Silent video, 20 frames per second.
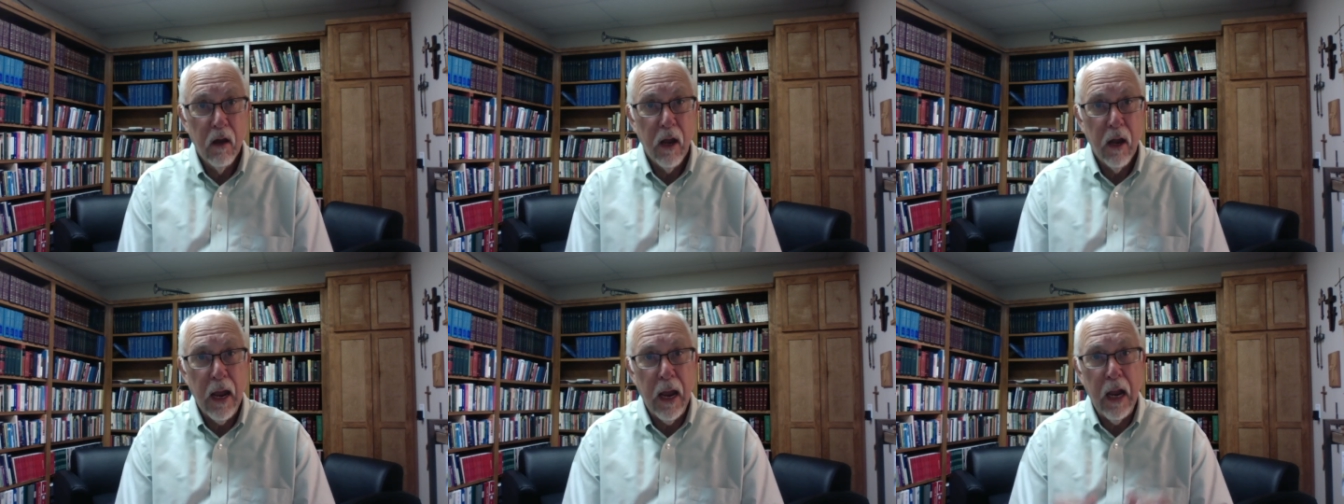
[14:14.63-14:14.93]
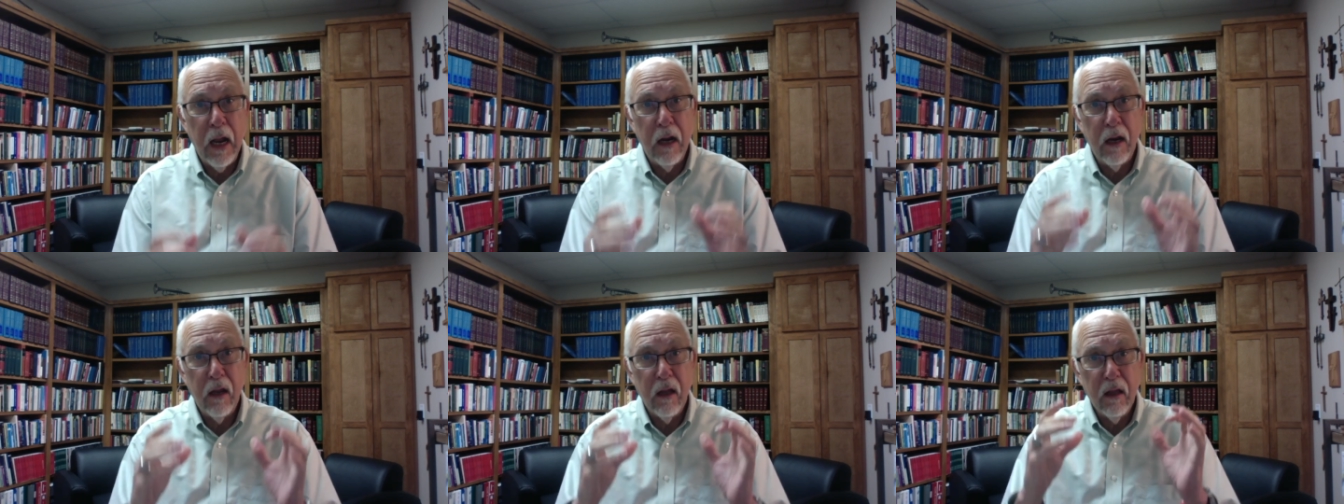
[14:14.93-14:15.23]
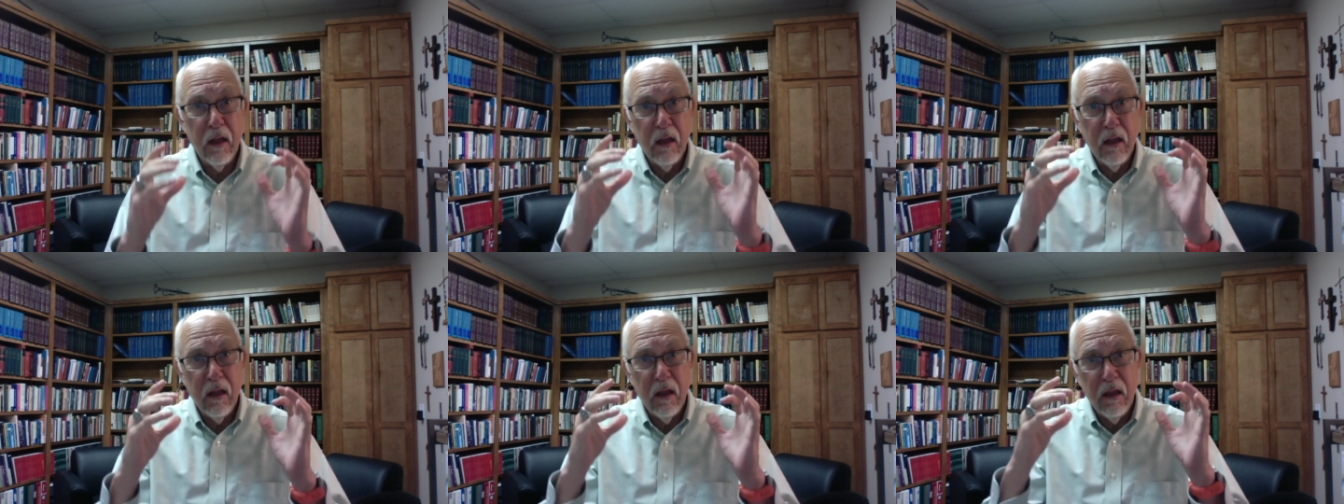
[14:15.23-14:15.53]
And
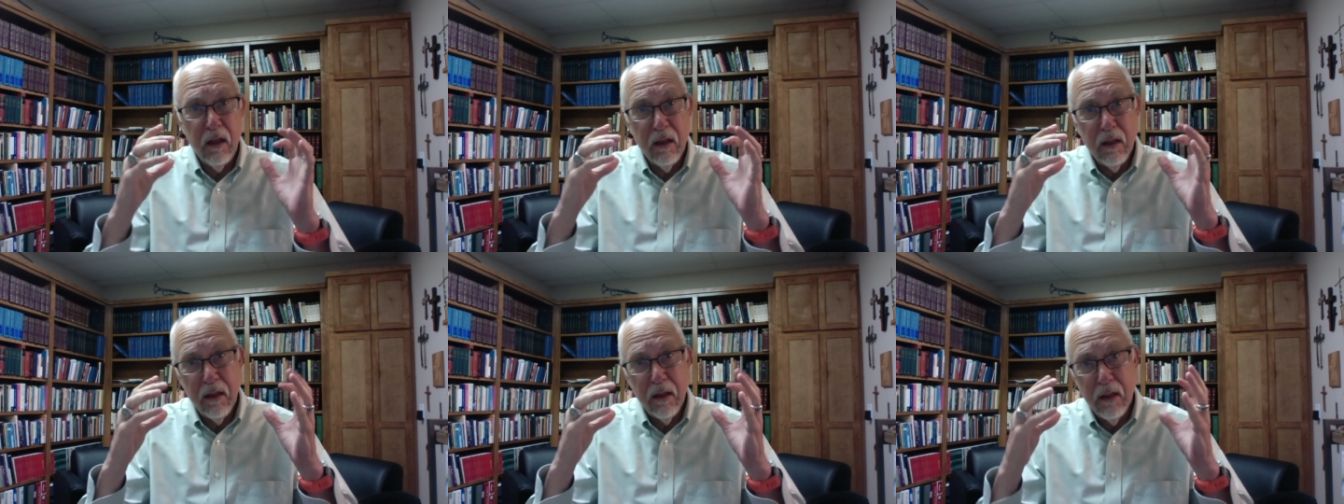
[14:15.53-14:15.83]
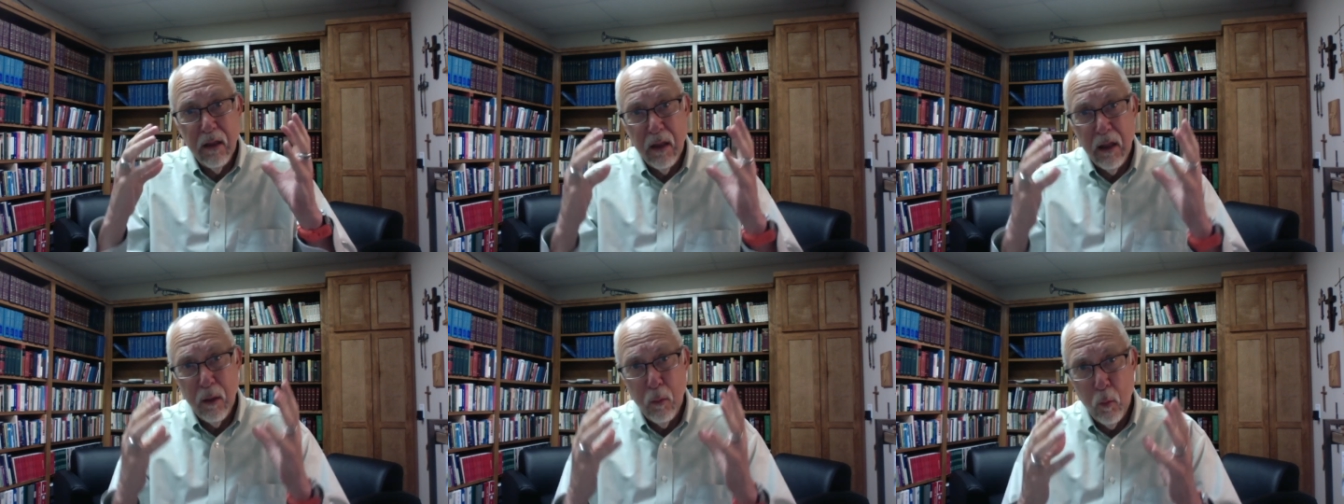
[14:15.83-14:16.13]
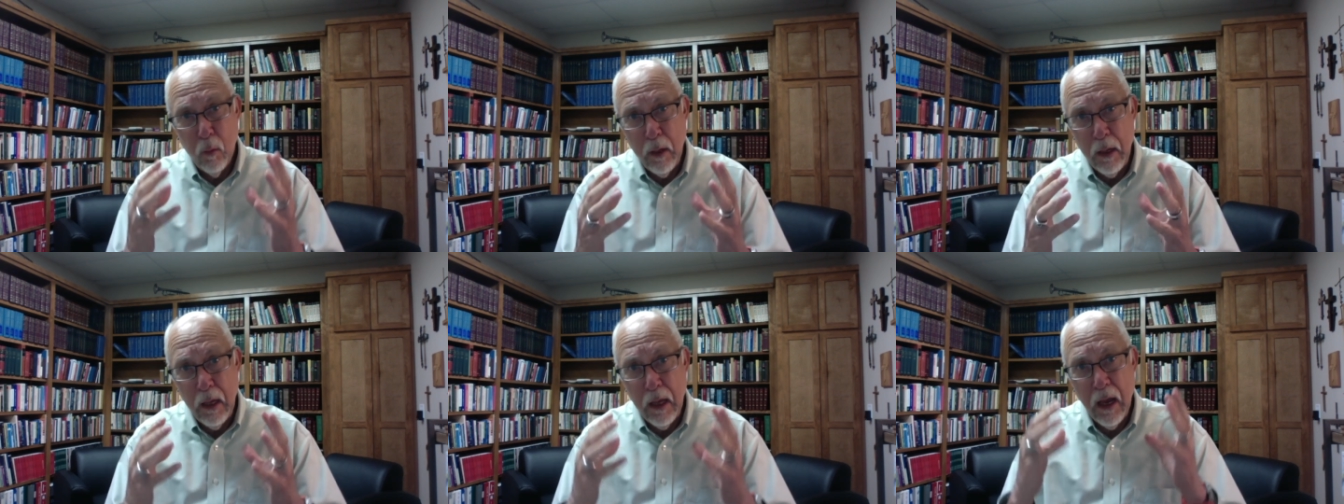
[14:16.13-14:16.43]

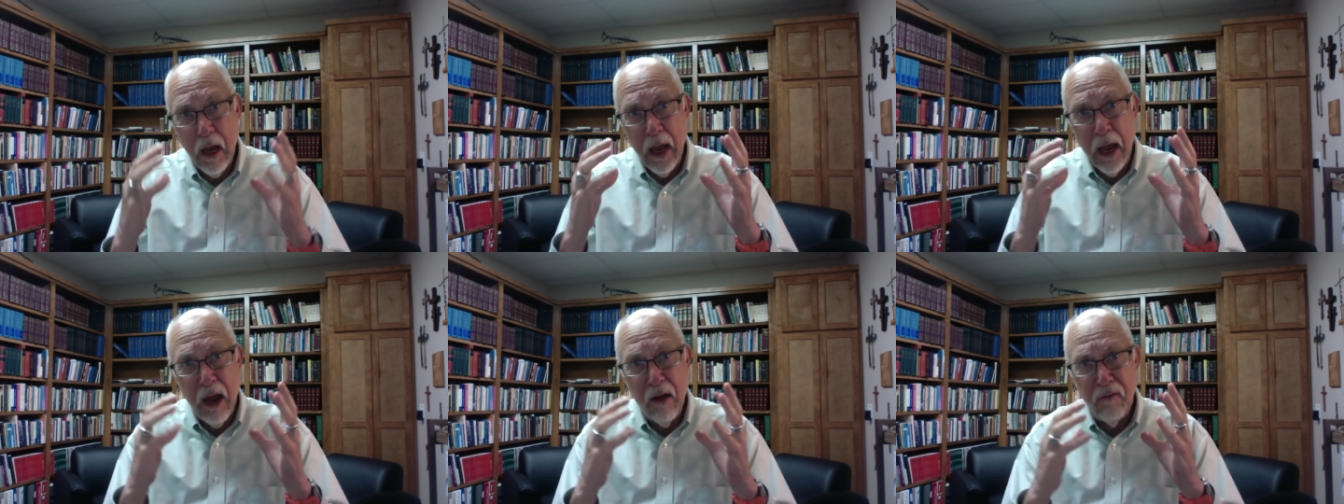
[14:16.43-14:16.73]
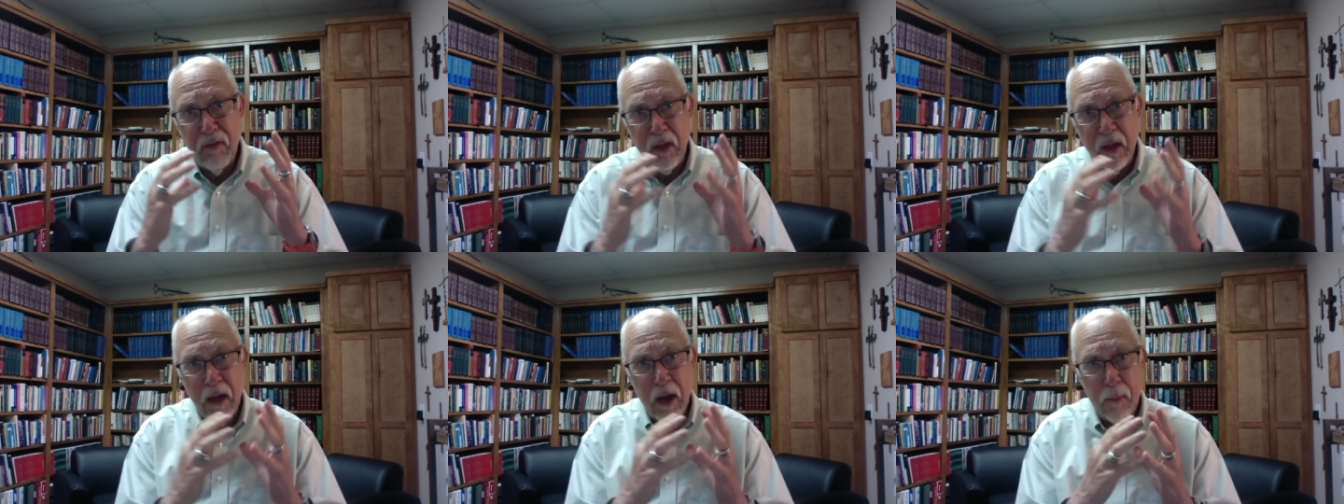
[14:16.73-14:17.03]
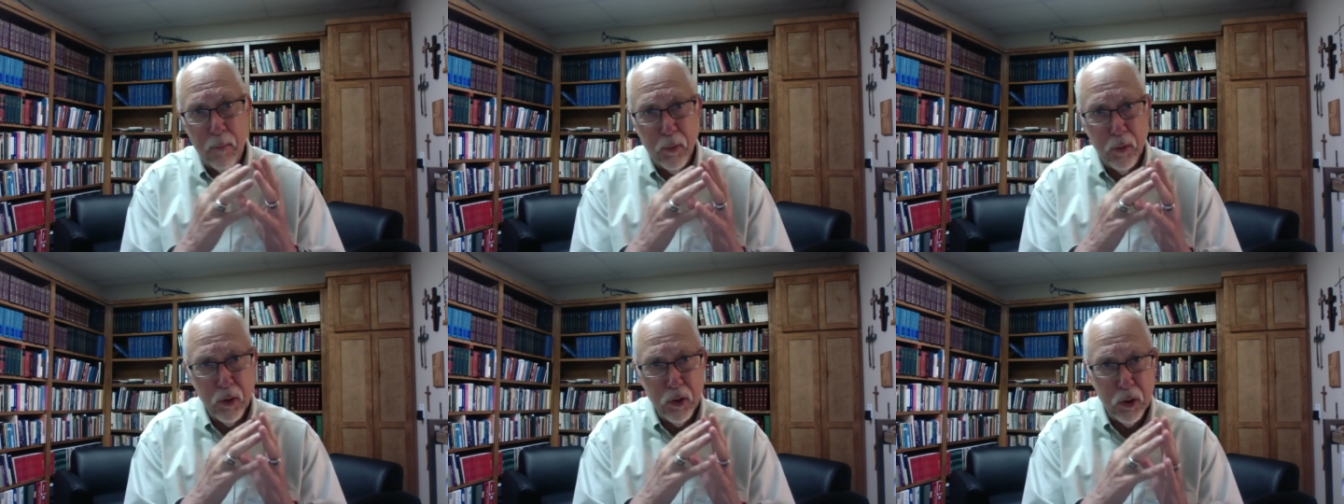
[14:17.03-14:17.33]
we have the
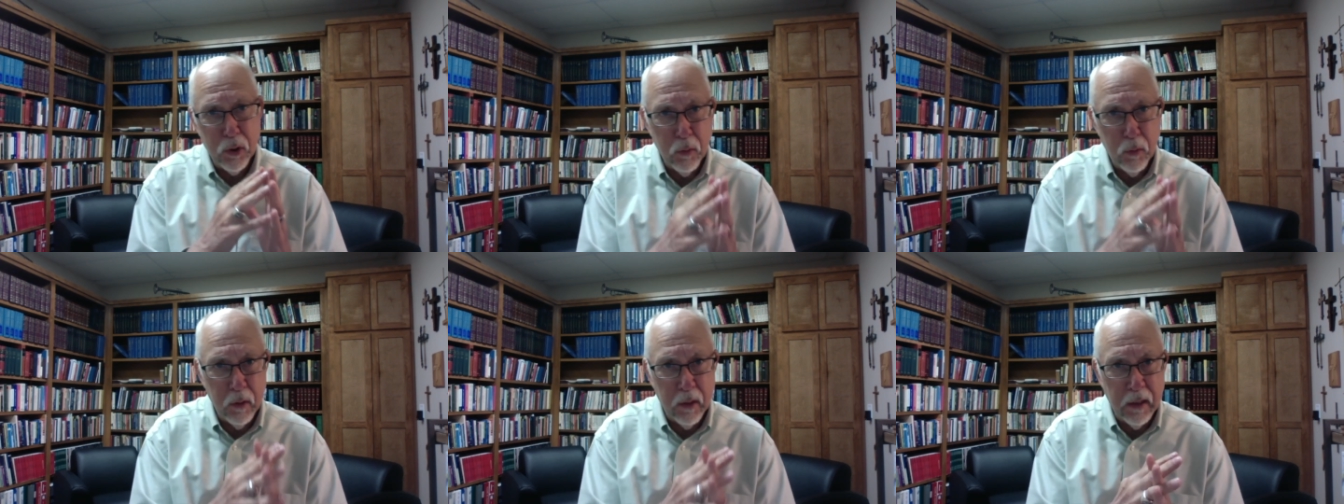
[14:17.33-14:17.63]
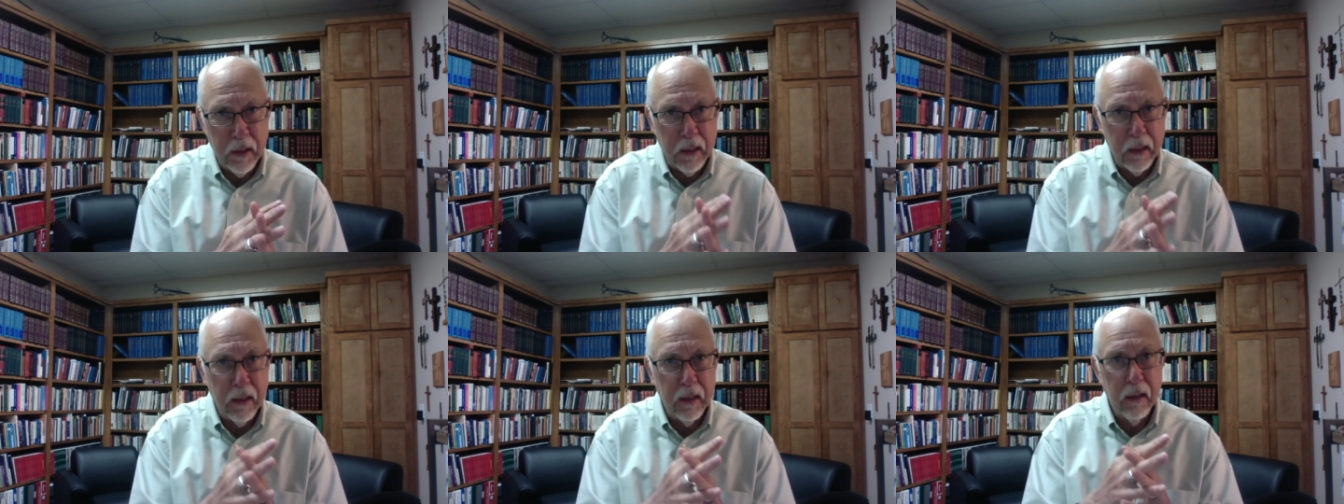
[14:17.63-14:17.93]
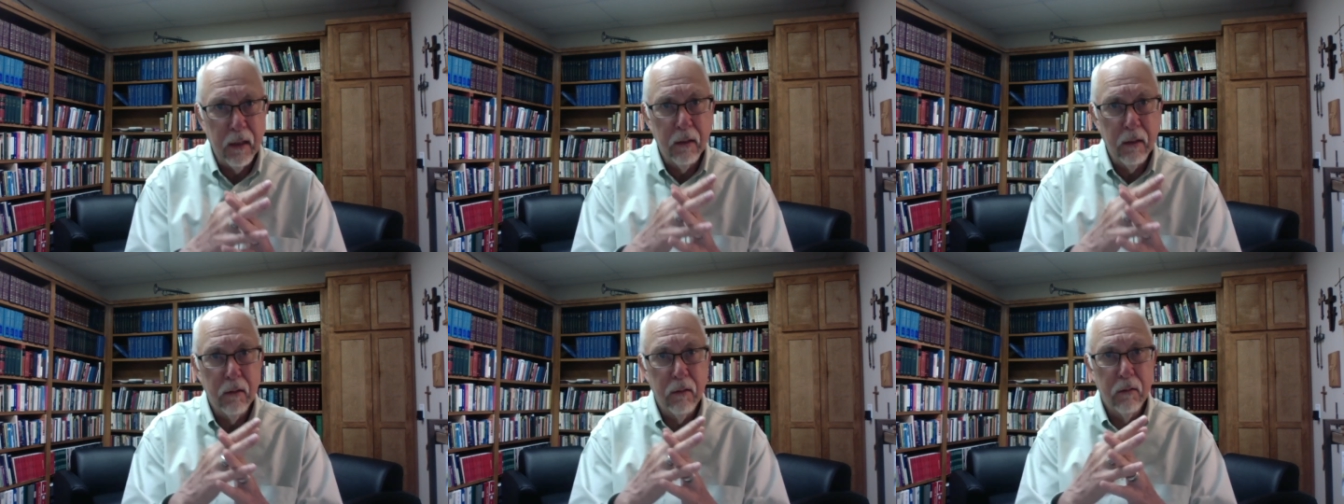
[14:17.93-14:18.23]

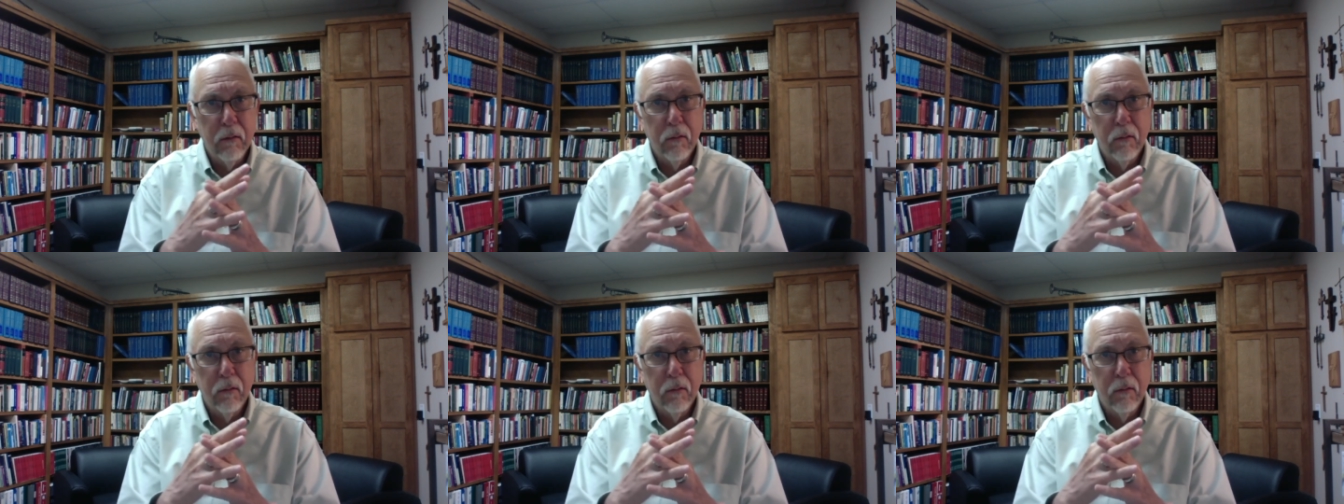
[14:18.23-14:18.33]
opportunity